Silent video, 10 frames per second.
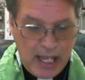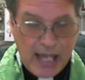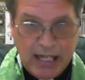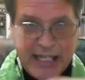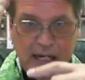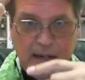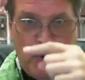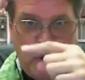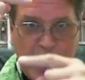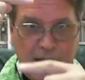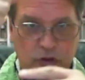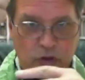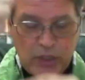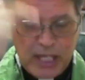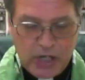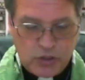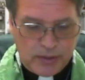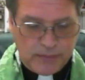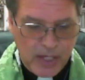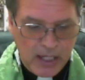And again, it bookends creation.